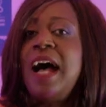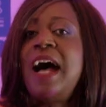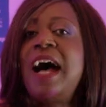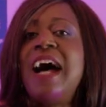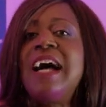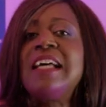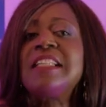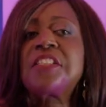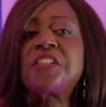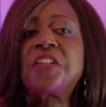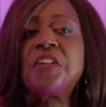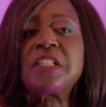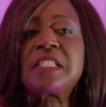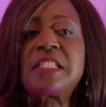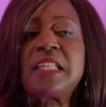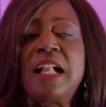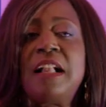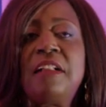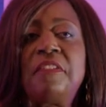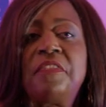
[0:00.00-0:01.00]
Ask
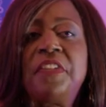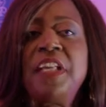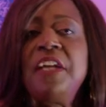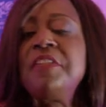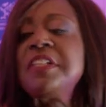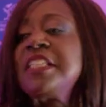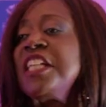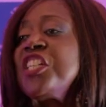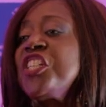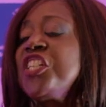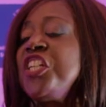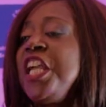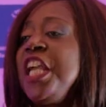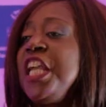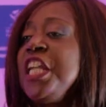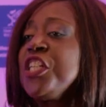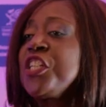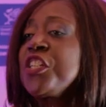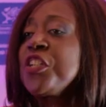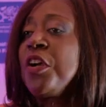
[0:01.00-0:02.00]
yourself, there is a
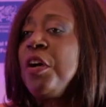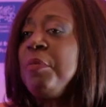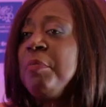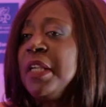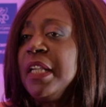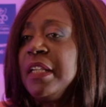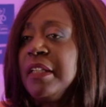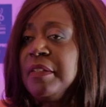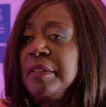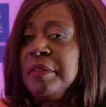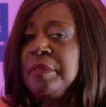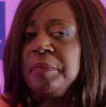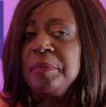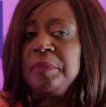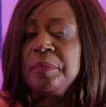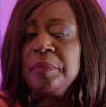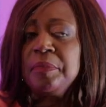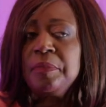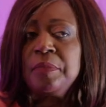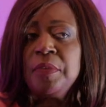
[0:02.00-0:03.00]
change coming.
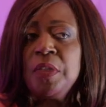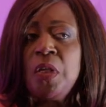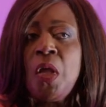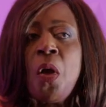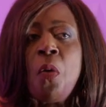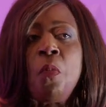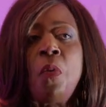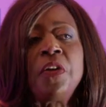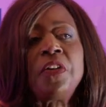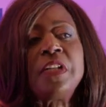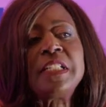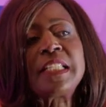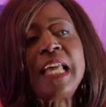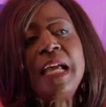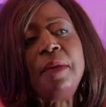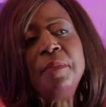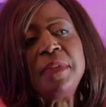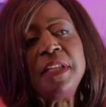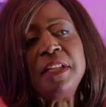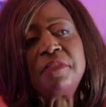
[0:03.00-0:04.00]
What does
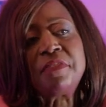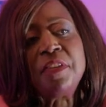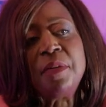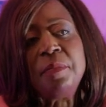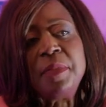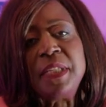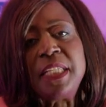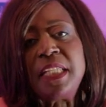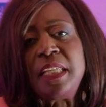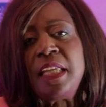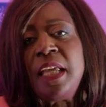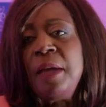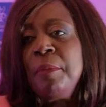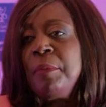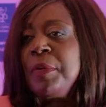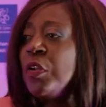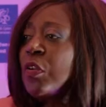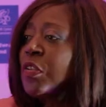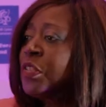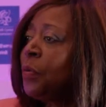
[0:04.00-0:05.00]
that mean for me?
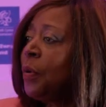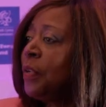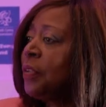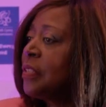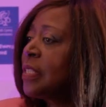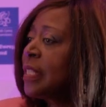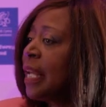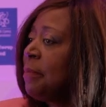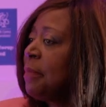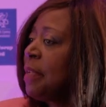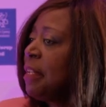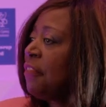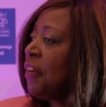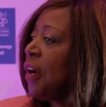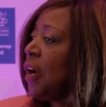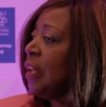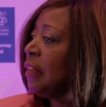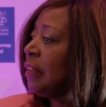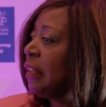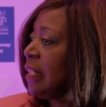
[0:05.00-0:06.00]
But also, what does that mean
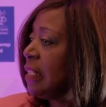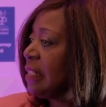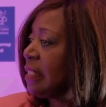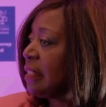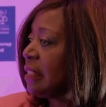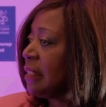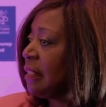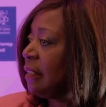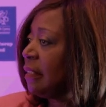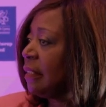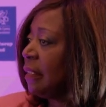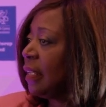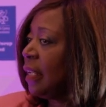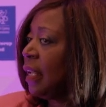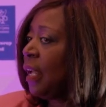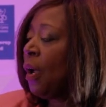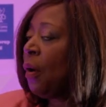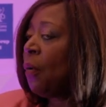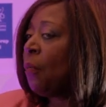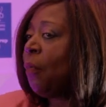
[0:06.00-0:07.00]
for others?
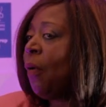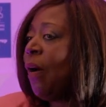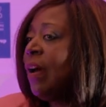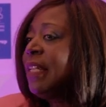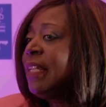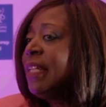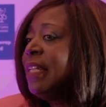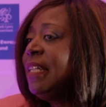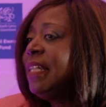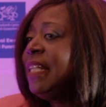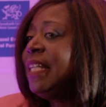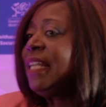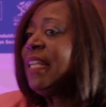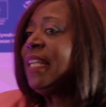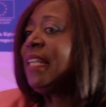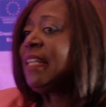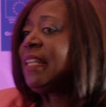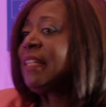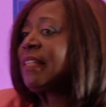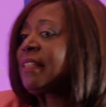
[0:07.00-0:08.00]
What
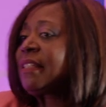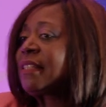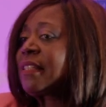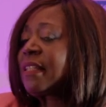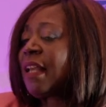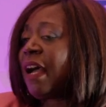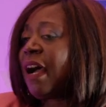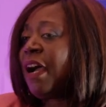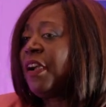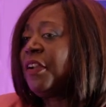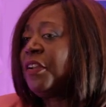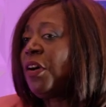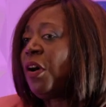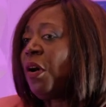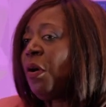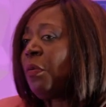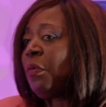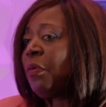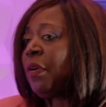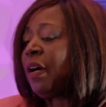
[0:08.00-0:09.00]
needs are
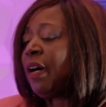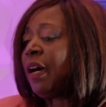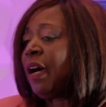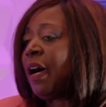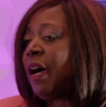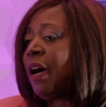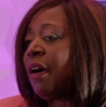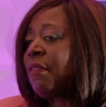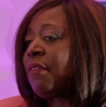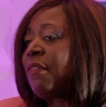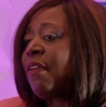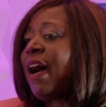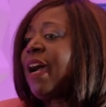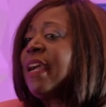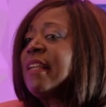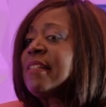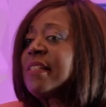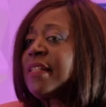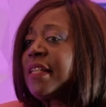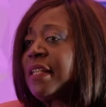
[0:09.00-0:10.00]
now
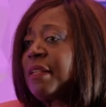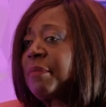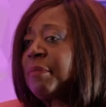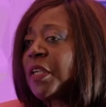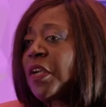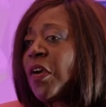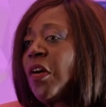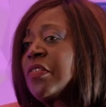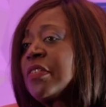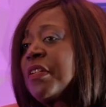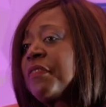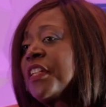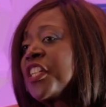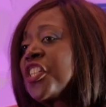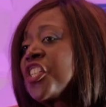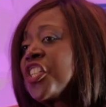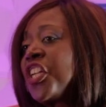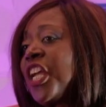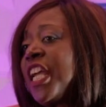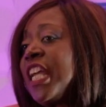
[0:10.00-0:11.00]
arising because of the
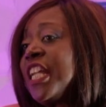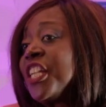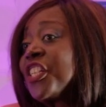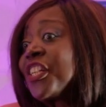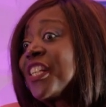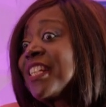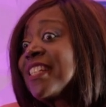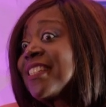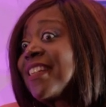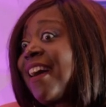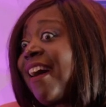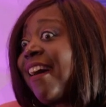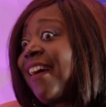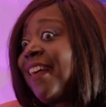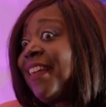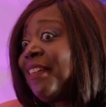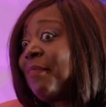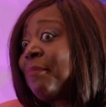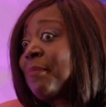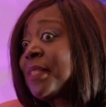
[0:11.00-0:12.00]
changing
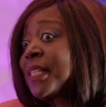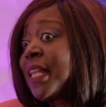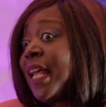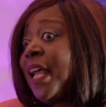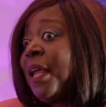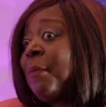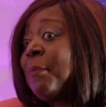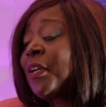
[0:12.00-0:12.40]
times?